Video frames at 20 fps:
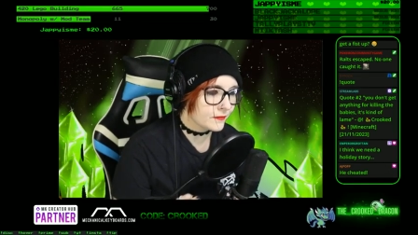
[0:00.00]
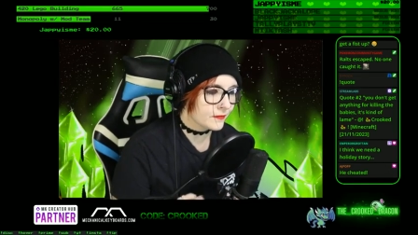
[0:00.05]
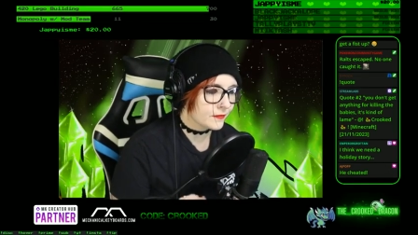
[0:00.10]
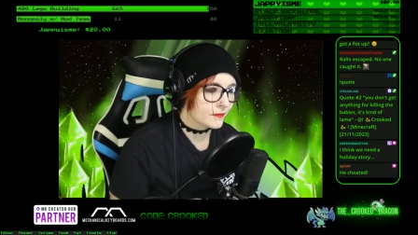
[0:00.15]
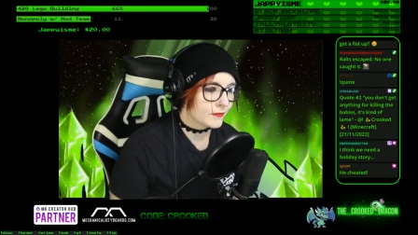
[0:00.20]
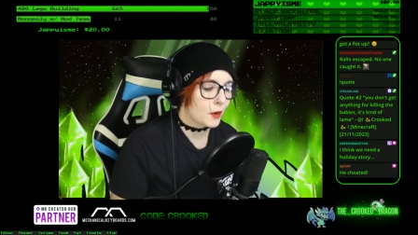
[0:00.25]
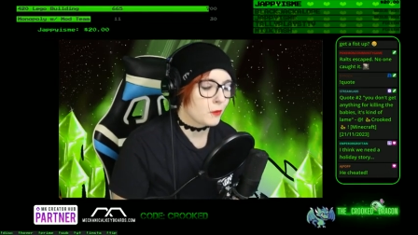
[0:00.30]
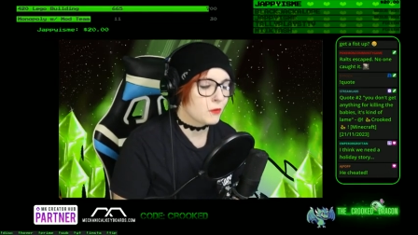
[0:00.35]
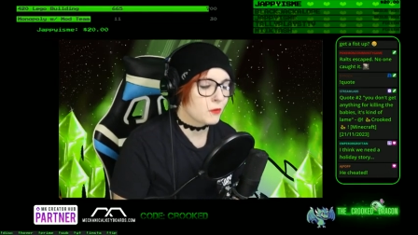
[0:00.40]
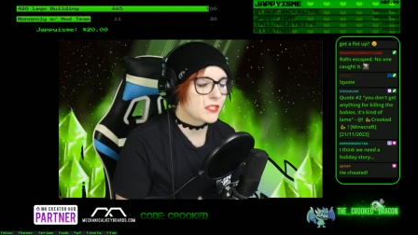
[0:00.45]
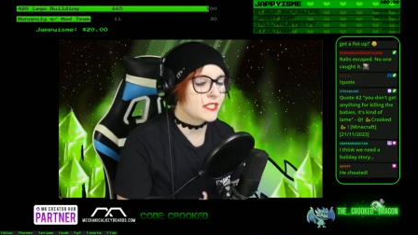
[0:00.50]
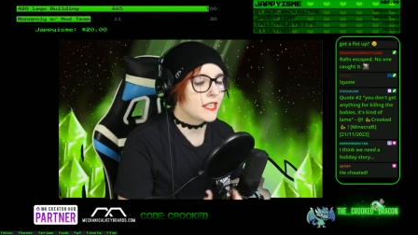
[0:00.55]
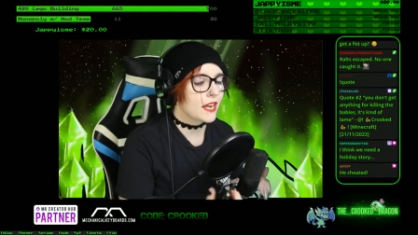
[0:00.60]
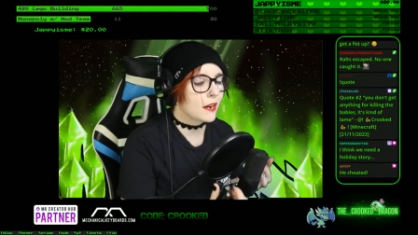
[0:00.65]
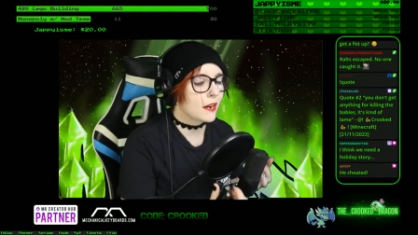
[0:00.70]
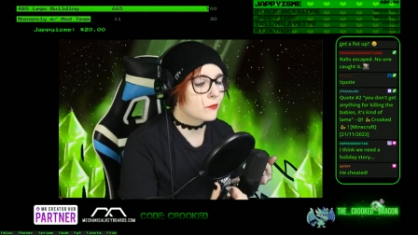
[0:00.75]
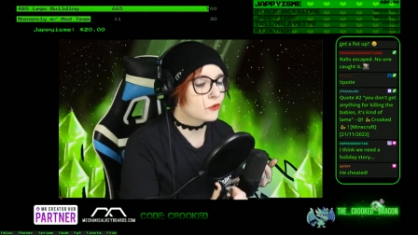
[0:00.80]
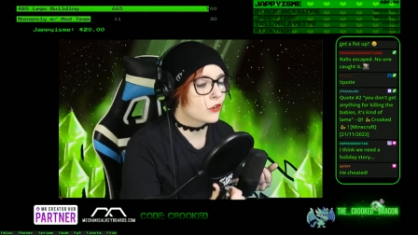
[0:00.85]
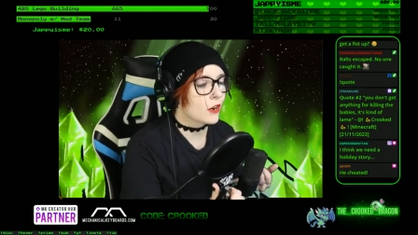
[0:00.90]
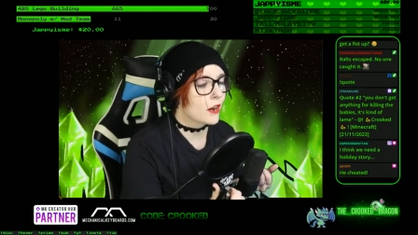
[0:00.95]
I was
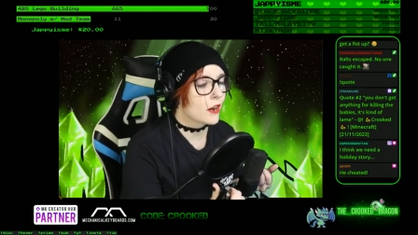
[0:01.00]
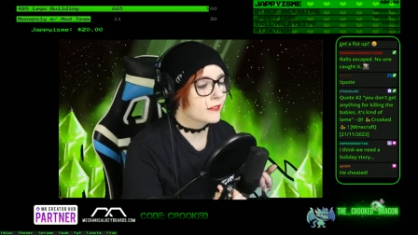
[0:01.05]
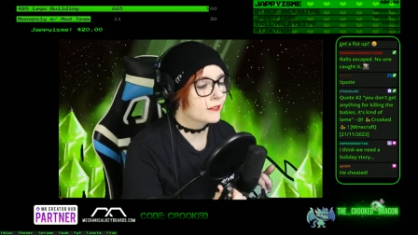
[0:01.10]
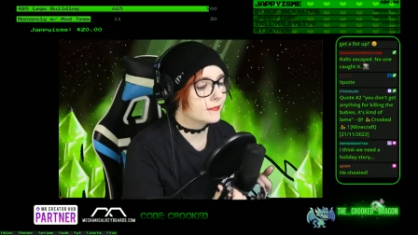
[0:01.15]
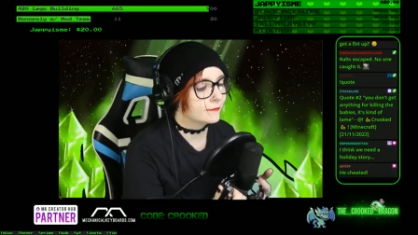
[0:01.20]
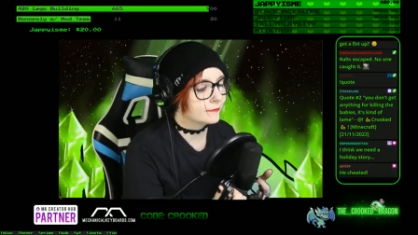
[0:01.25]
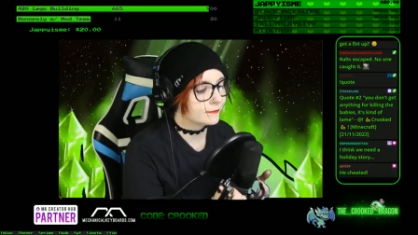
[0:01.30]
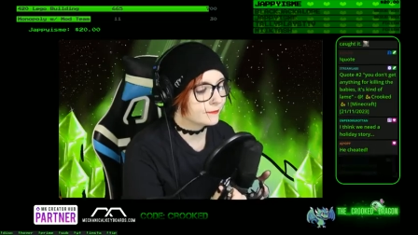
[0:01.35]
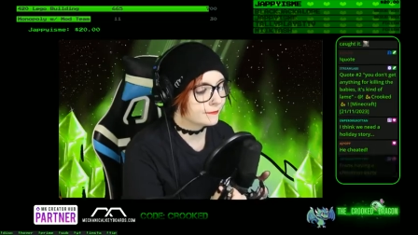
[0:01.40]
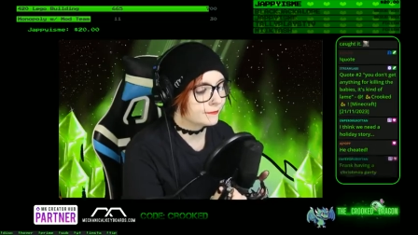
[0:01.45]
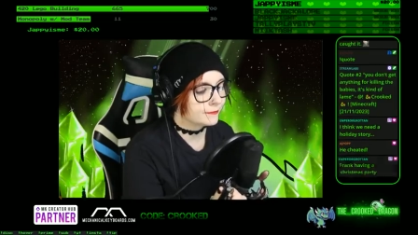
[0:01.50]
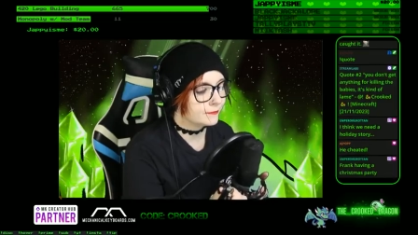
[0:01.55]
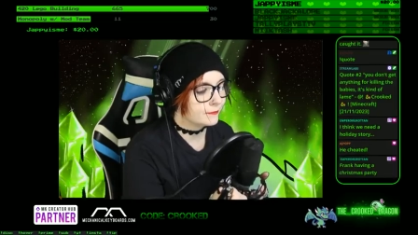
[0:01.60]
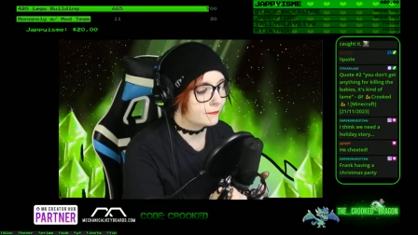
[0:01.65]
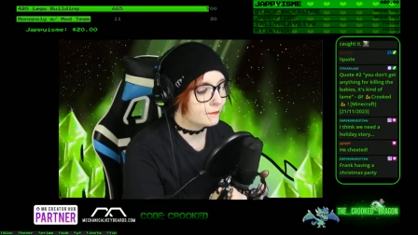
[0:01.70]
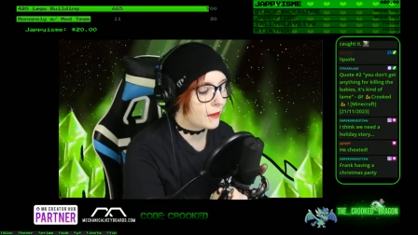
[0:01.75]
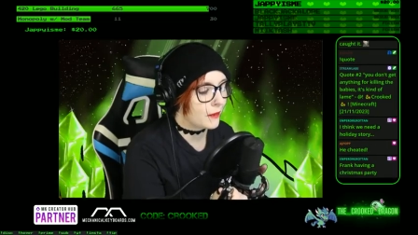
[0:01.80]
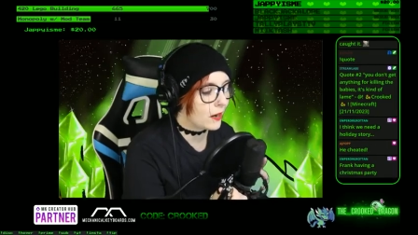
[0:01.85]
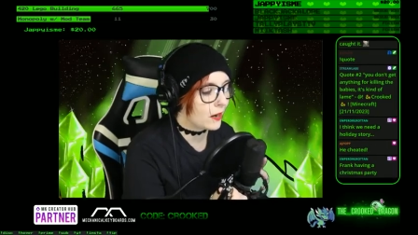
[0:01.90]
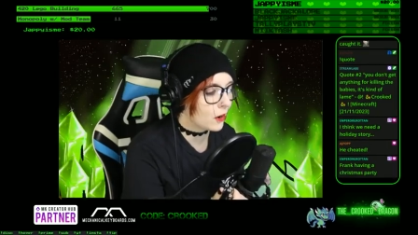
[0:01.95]
downtrodden.
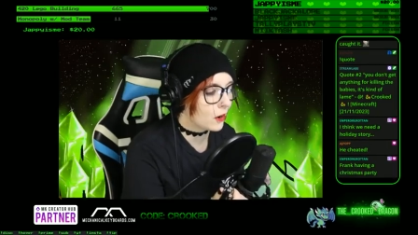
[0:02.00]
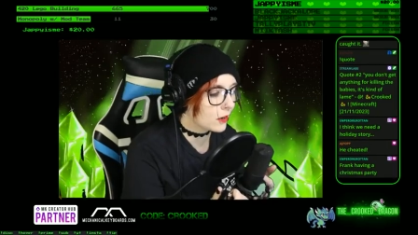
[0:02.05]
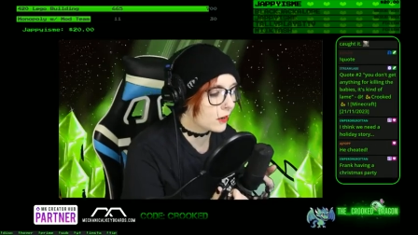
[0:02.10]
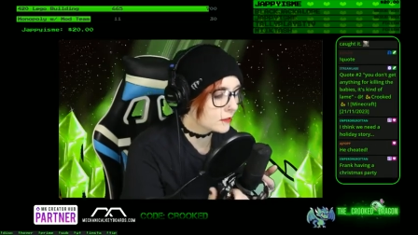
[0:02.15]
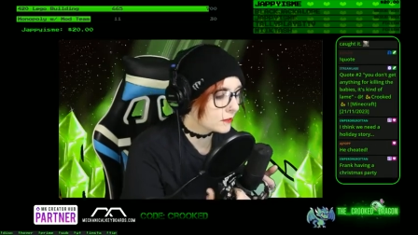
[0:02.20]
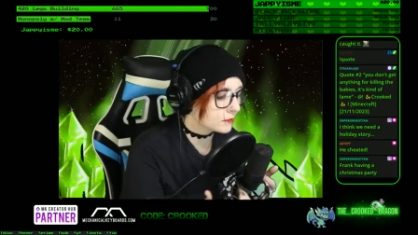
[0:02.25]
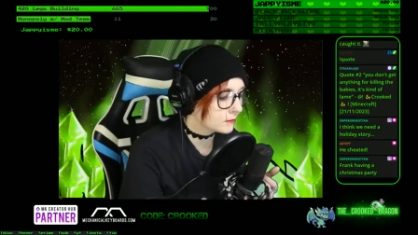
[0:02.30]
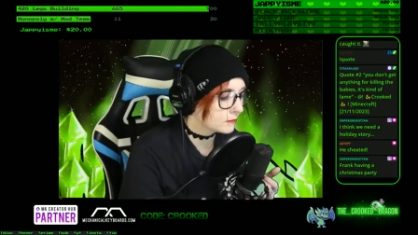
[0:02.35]
My heart,